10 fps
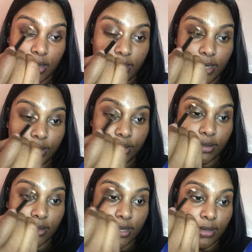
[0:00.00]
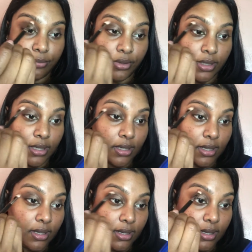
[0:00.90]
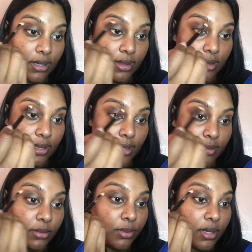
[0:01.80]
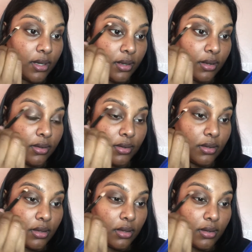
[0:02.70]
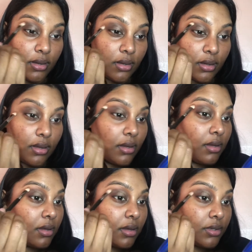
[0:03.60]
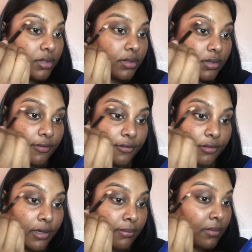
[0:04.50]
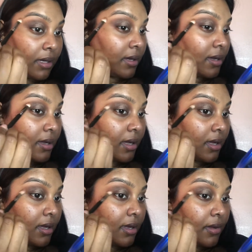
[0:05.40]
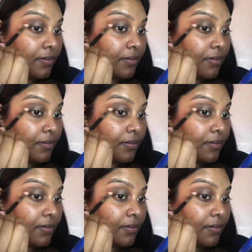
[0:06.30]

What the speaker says: And just kind of bring it in there as well. just to frame my eye.